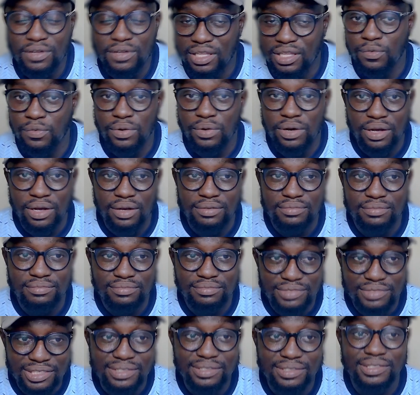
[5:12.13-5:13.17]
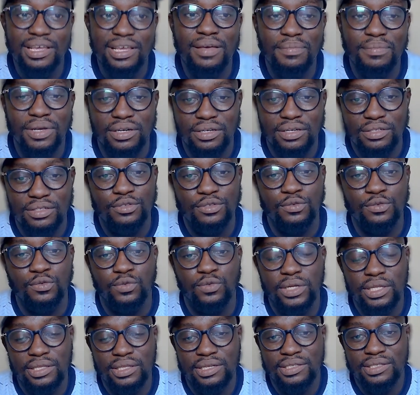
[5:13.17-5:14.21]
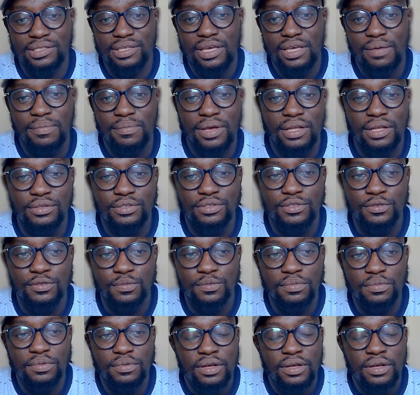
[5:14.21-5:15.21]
they were determined to win this game and to